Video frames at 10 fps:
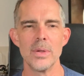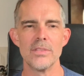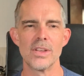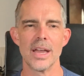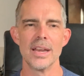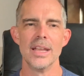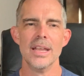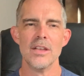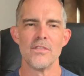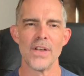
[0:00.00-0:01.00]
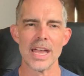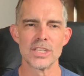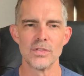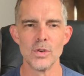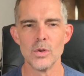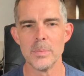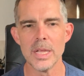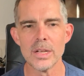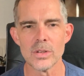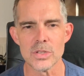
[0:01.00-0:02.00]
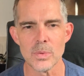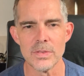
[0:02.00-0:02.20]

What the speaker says: We've got fast food meals.